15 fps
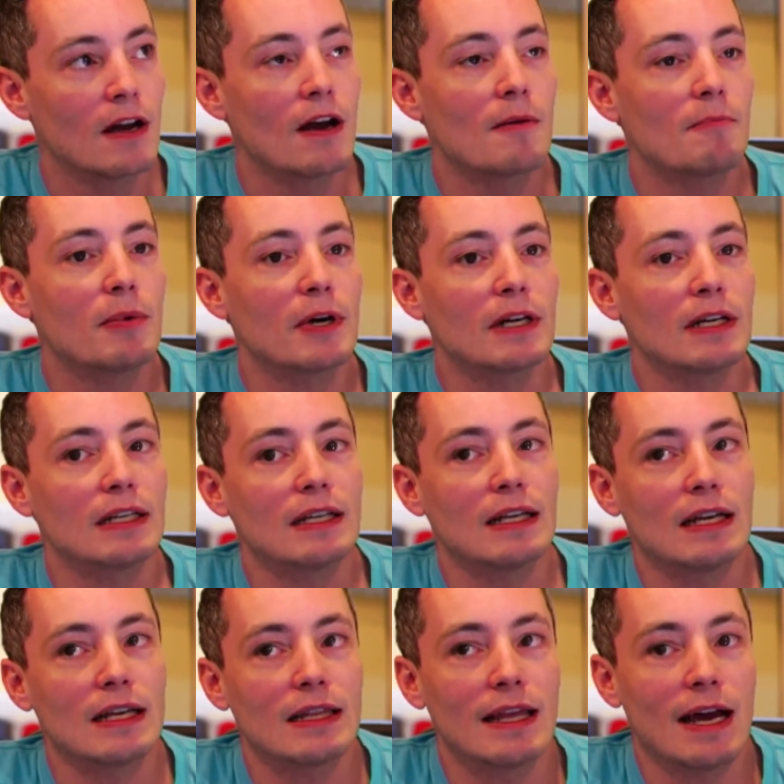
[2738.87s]
But
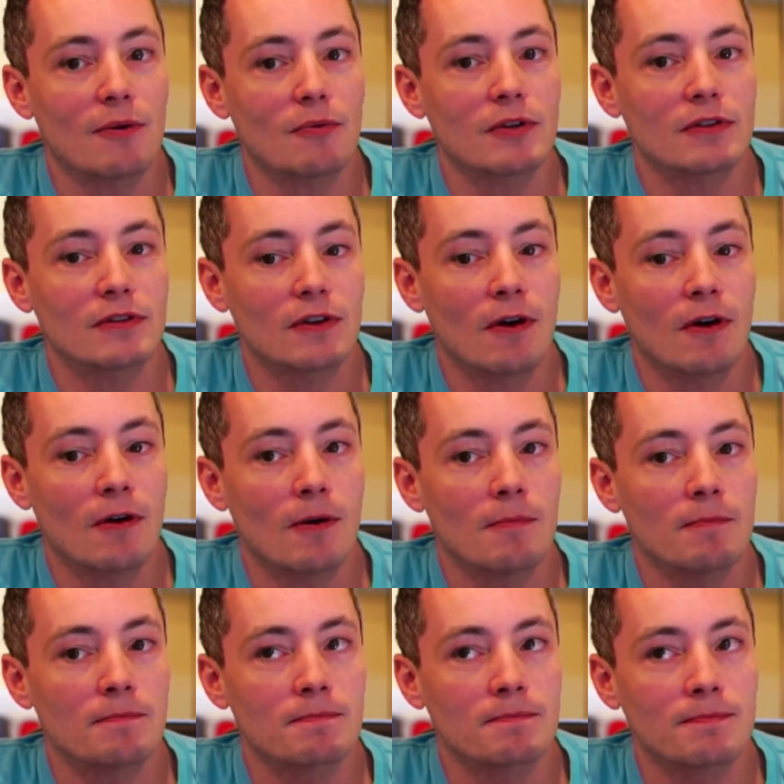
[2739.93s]
that was
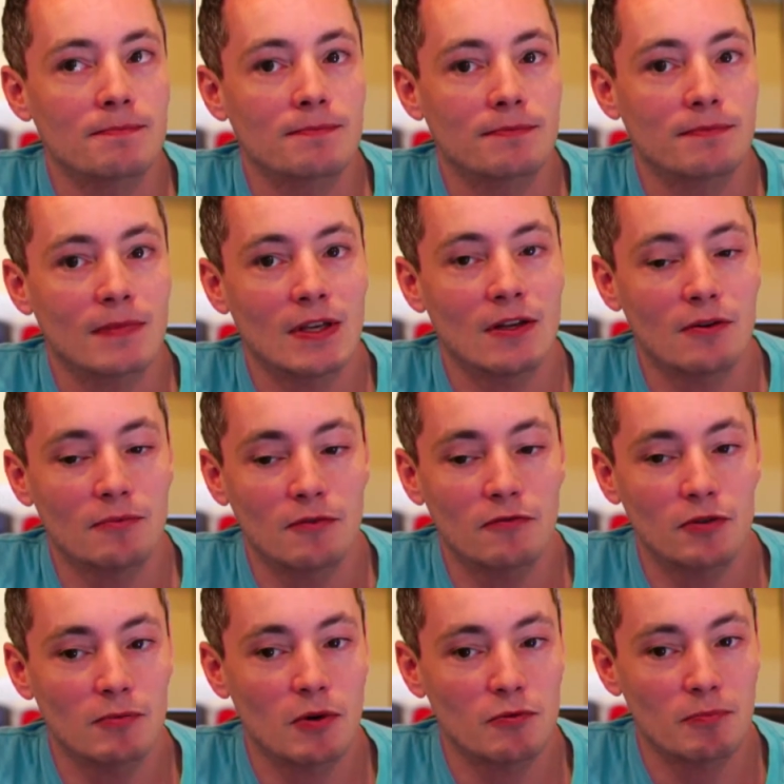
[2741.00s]
but for
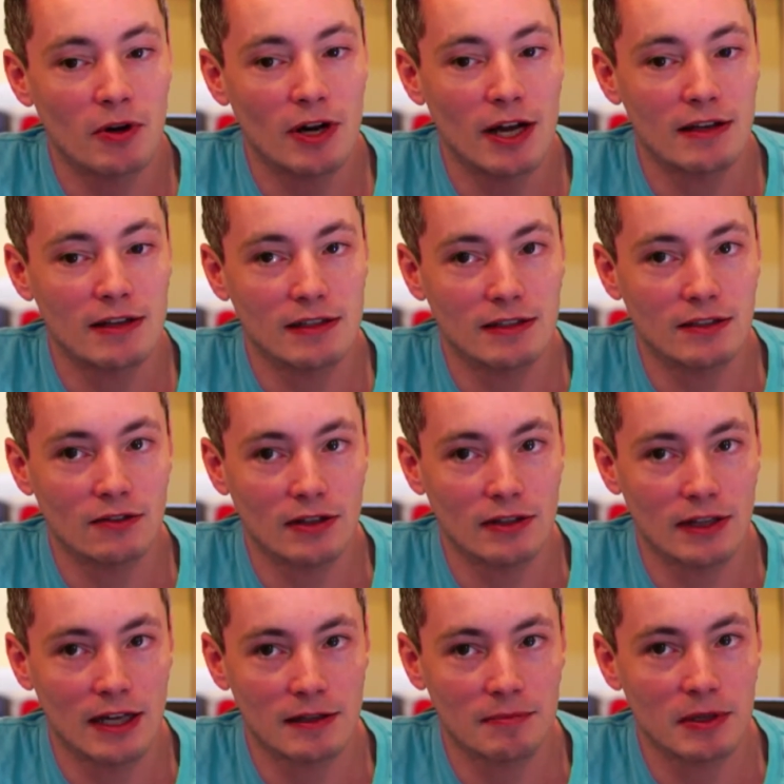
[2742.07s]
the most part,
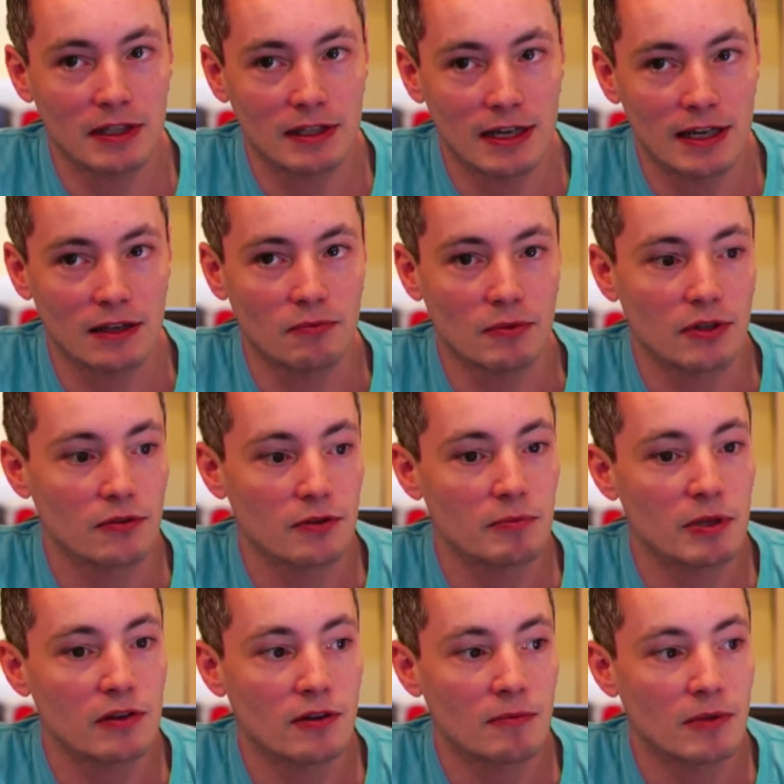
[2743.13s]
that's been the case. When there's
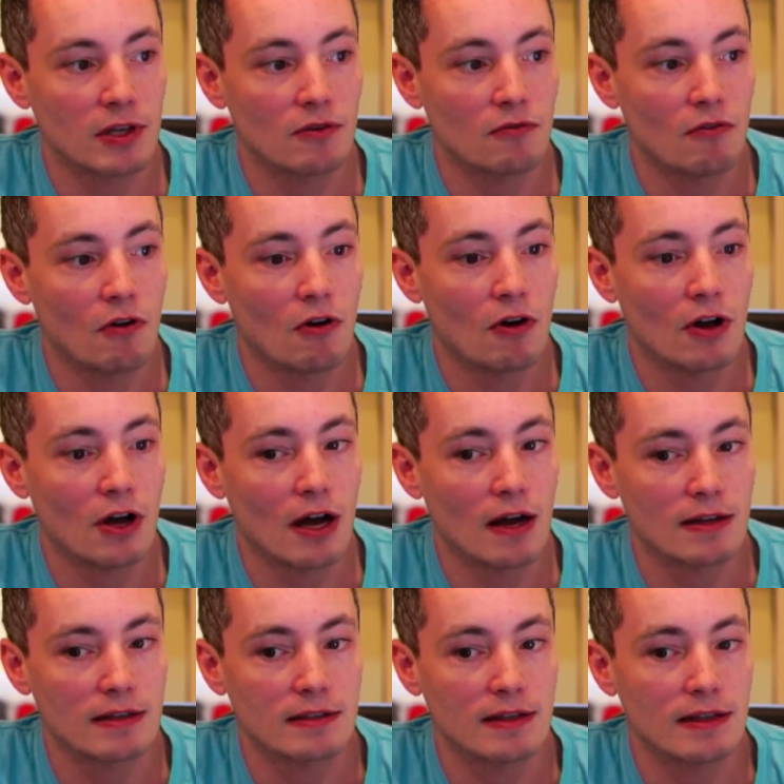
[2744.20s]
been something wrong,
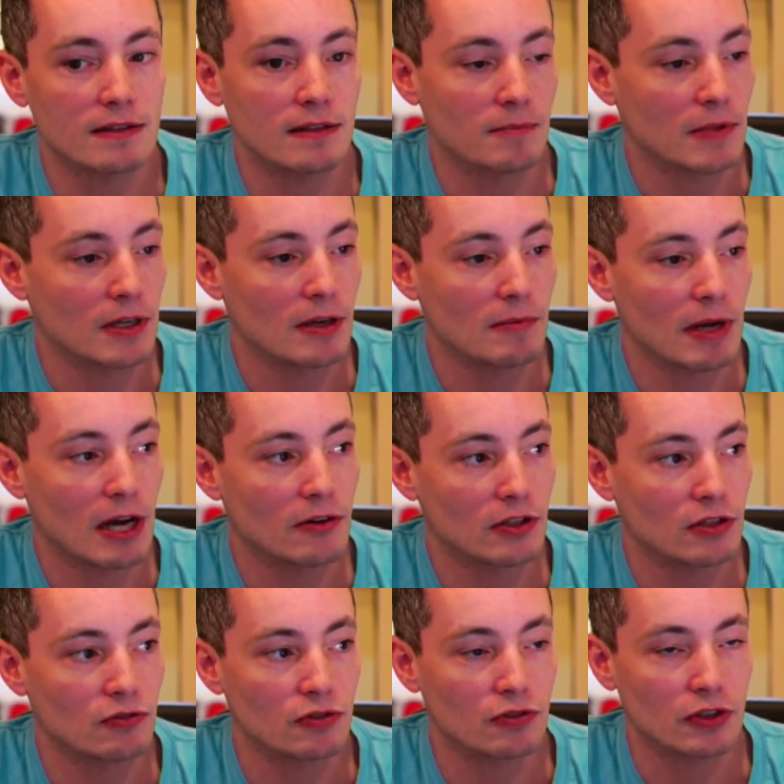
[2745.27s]
I say something about it
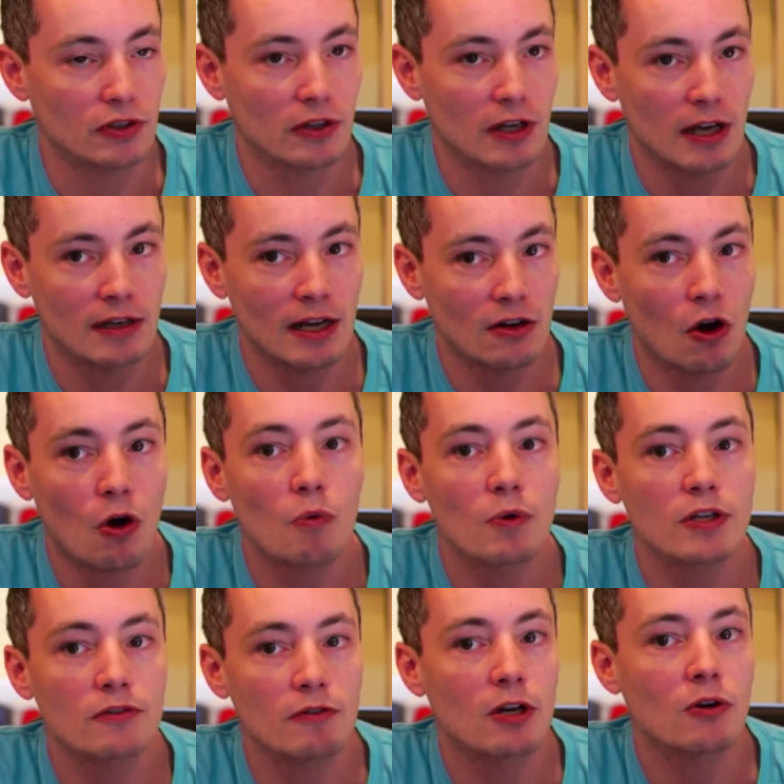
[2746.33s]
usually, and not
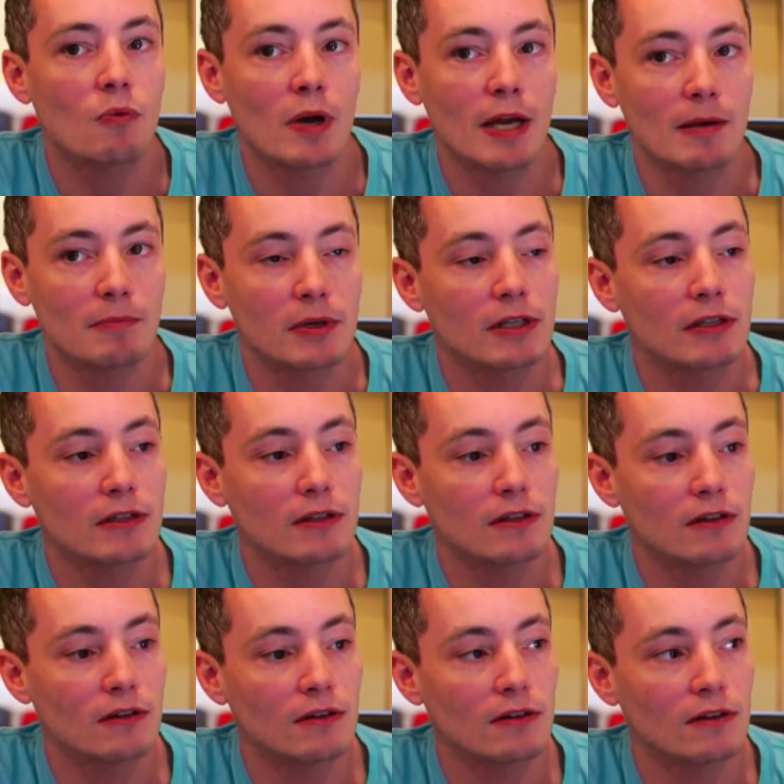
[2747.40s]
always right away, but
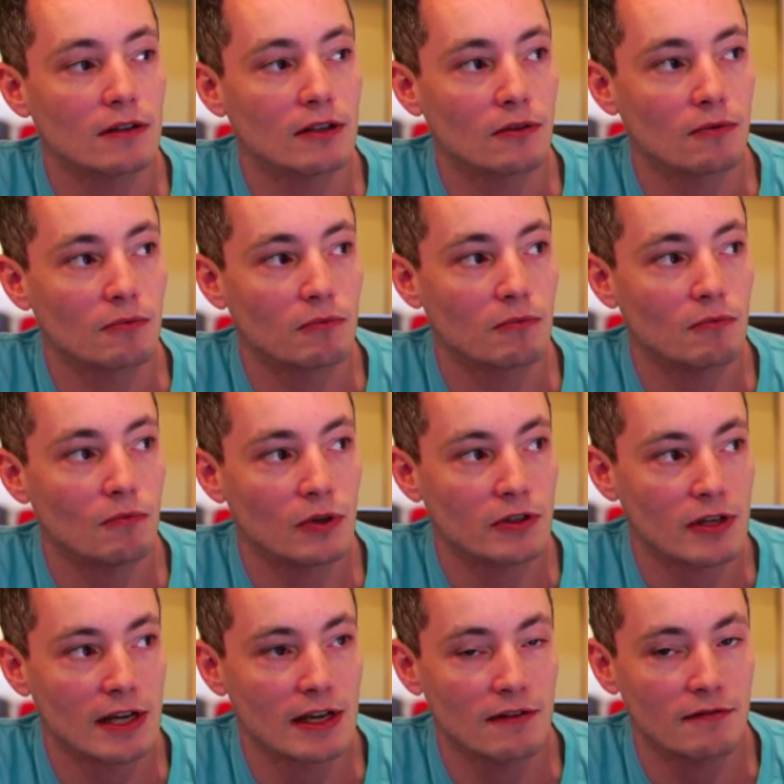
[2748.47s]
once
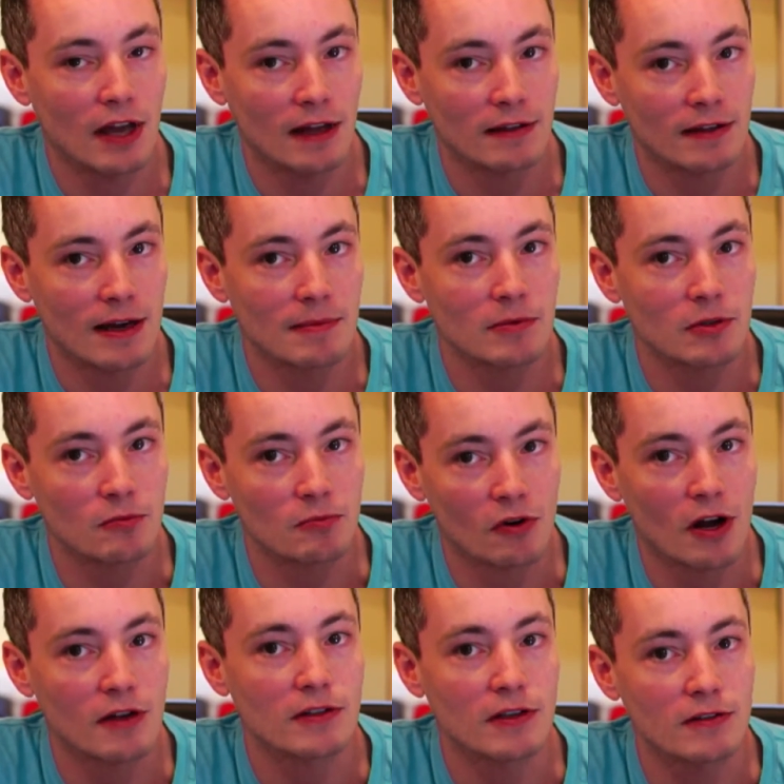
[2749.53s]
I have had time to
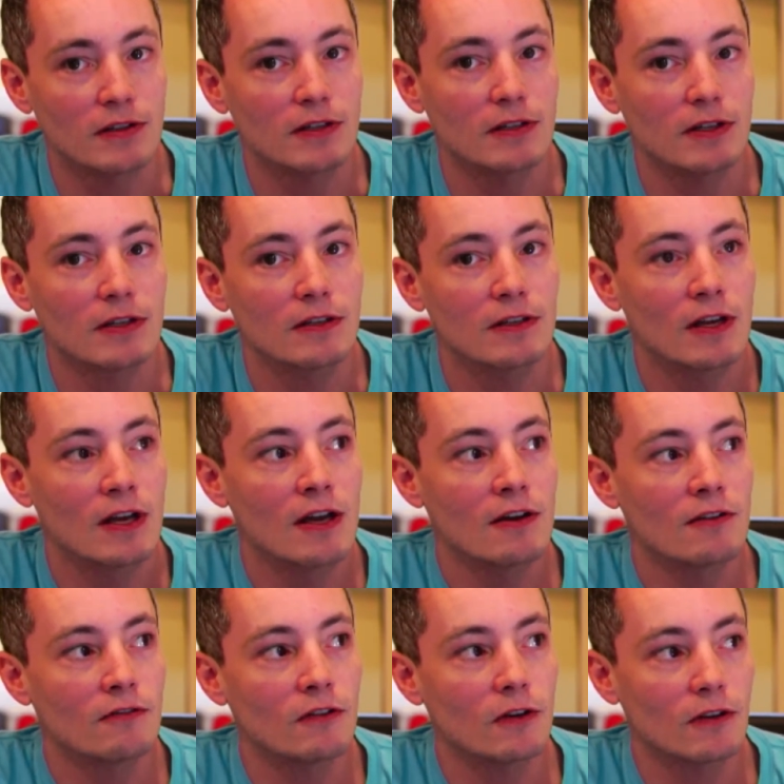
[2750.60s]
process it and
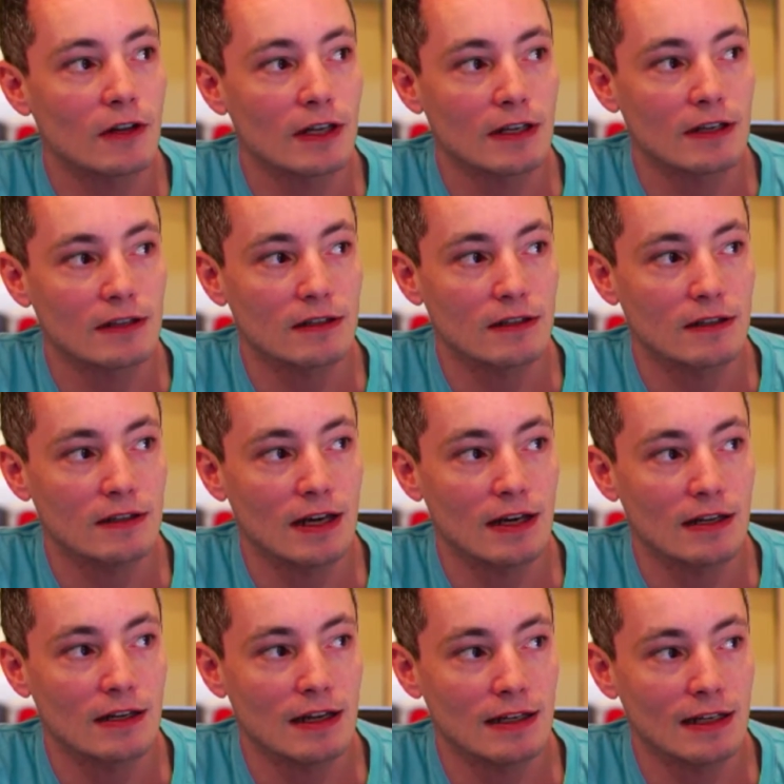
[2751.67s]
feel like
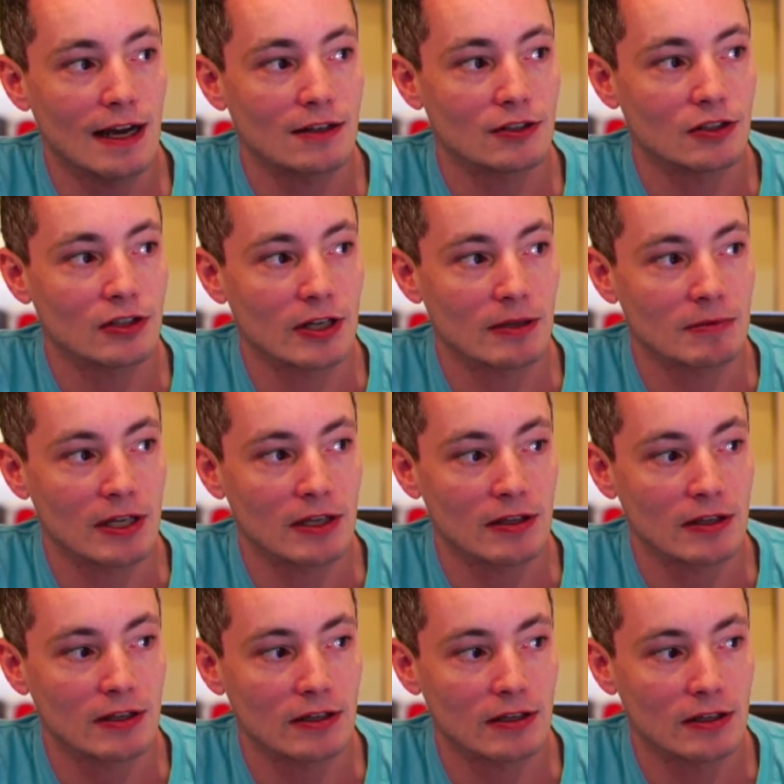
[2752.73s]
that any action that I'm
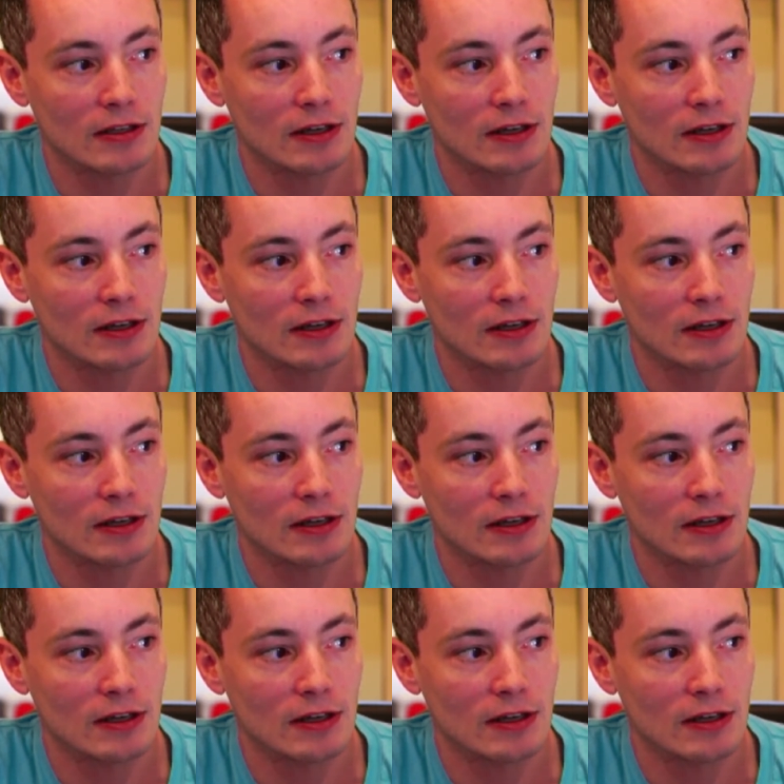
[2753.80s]
taking